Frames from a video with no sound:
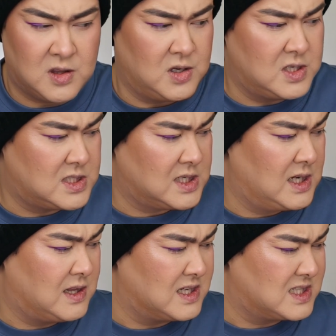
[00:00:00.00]

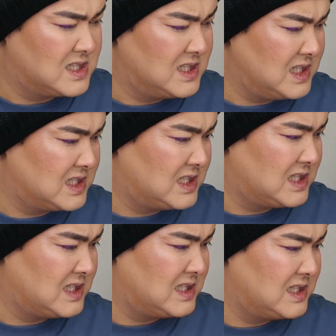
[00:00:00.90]
Thursday the 6th,
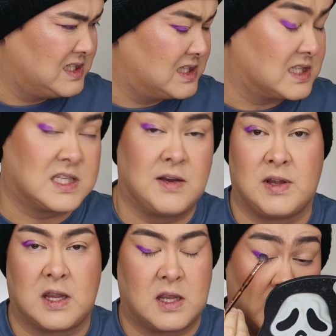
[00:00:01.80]
the
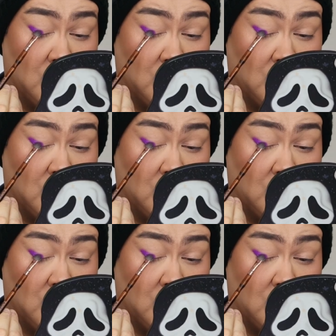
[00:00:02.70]
7th.